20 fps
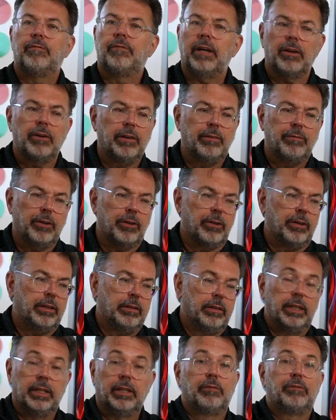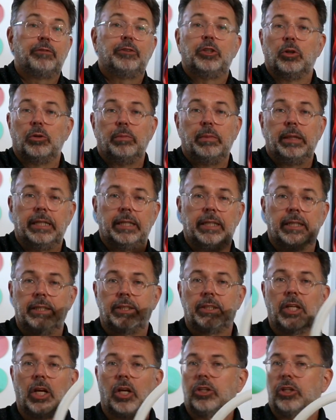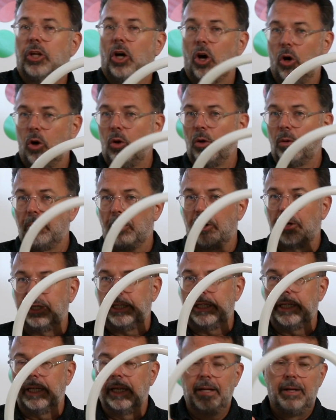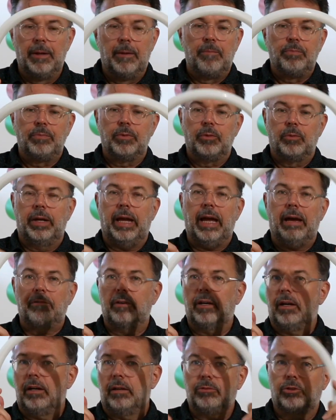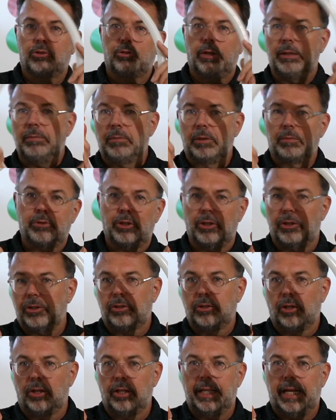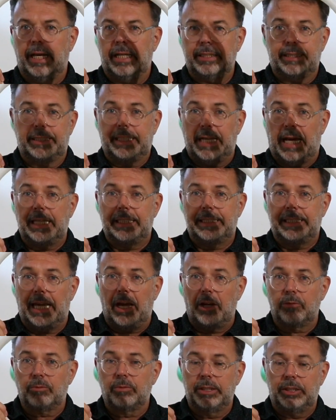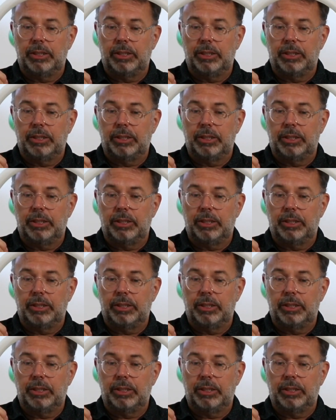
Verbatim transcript: in a few minutes, the whole body. We have a treatment protocol that starts out